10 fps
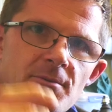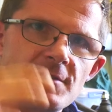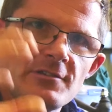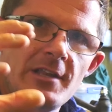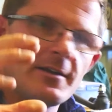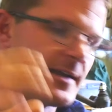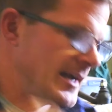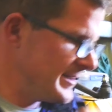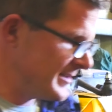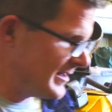which
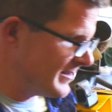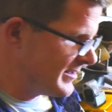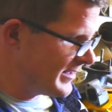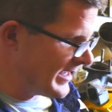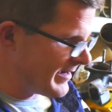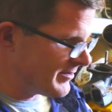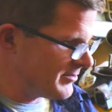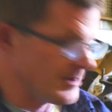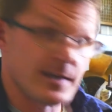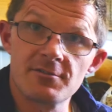locates into the
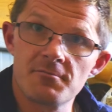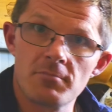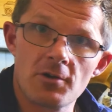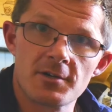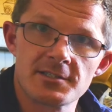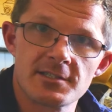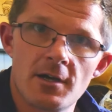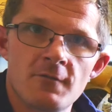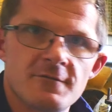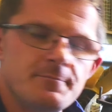actual engine block
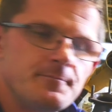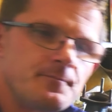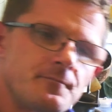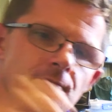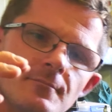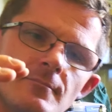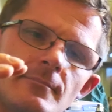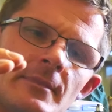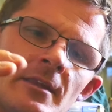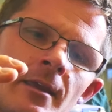itself.
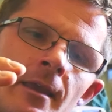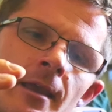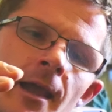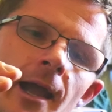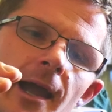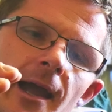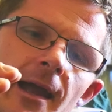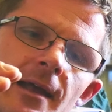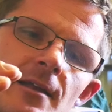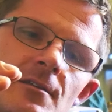
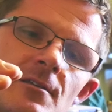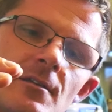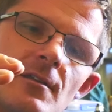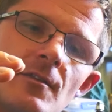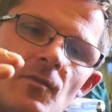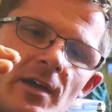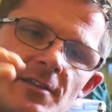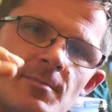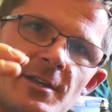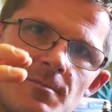And
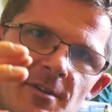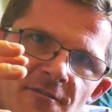that's meant to be